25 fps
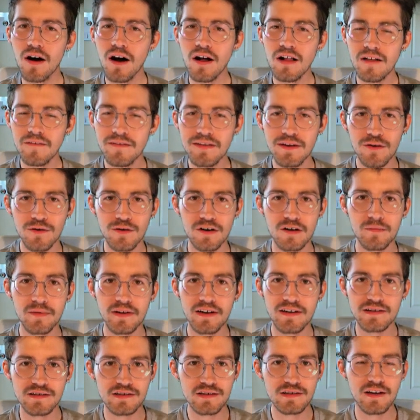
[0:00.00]
all of the
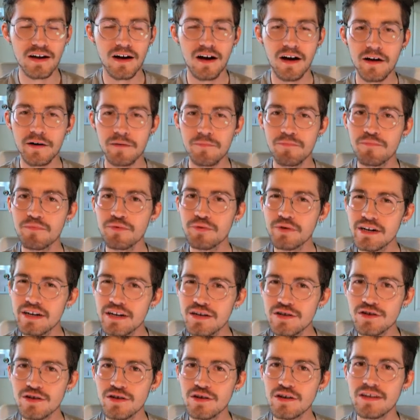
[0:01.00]
Orbits are
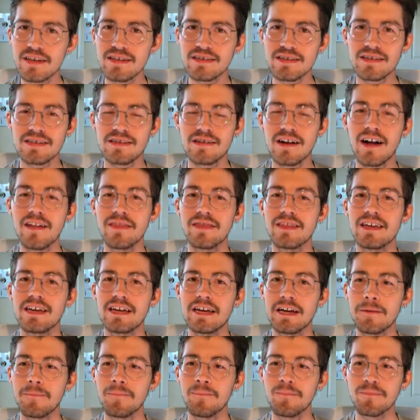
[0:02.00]
pretty sure this is not
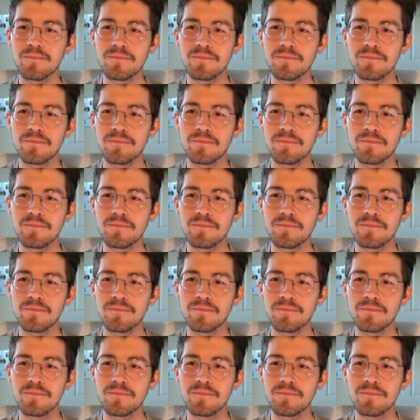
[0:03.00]
the